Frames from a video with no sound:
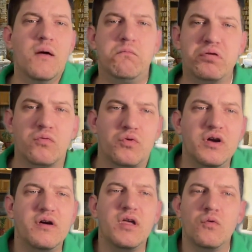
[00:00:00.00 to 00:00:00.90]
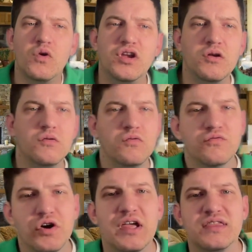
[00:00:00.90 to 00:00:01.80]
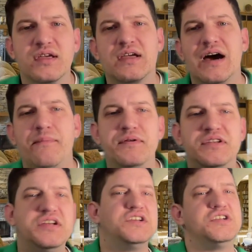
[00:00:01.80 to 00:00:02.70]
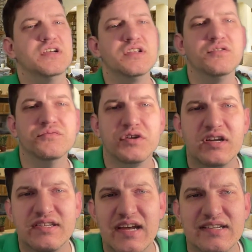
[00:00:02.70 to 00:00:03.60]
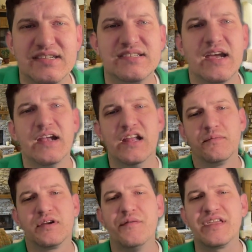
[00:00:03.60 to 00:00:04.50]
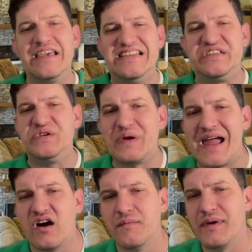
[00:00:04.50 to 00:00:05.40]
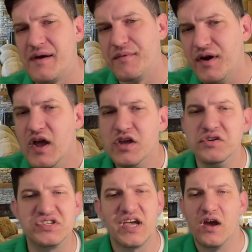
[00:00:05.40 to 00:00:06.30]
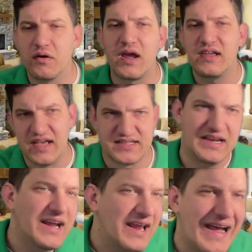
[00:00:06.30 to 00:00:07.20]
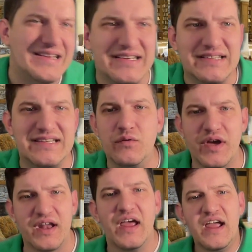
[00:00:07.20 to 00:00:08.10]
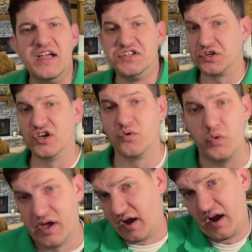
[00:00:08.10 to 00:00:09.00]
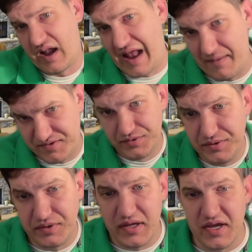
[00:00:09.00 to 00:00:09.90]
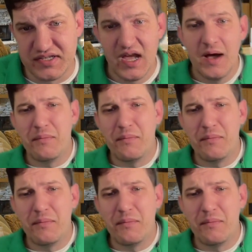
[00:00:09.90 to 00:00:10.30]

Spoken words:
But really, when you look at the competition, you look at Texas A&M coming into Alabama, you say, okay, yes, any SEC win is a good win. It absolutely is.